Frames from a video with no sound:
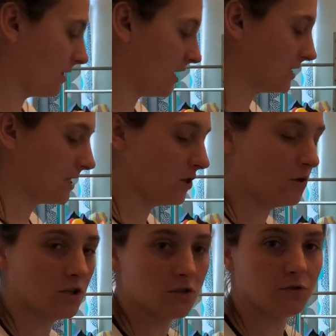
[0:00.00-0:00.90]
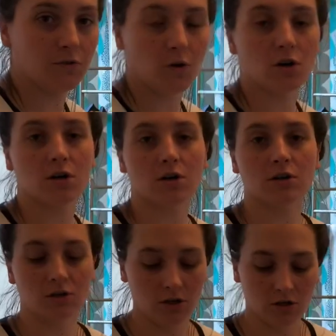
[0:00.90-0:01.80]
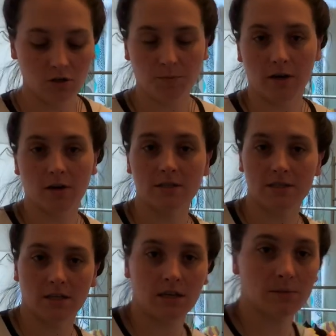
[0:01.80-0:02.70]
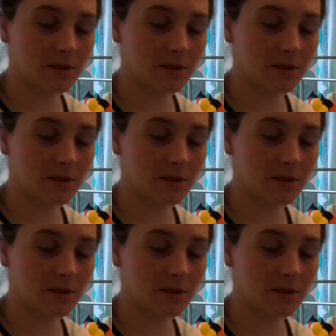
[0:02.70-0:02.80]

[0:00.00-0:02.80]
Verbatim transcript: things that you can do for new parents dealing with